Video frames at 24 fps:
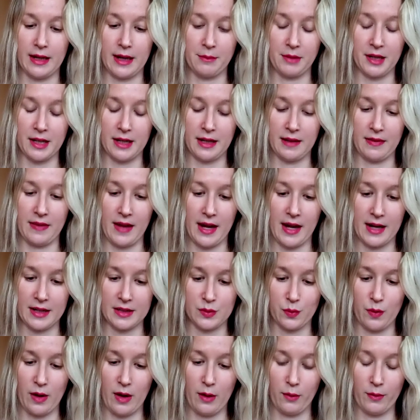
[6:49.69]
I'm getting that
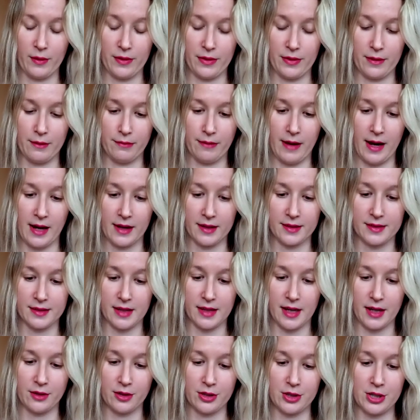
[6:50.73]
as well with the Fox
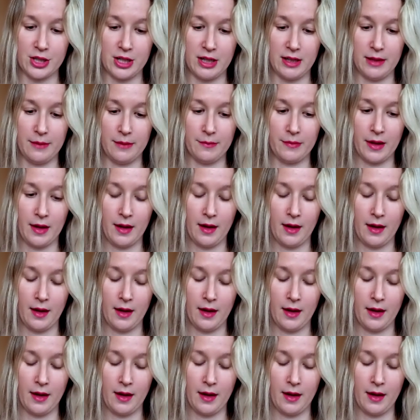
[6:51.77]
energy.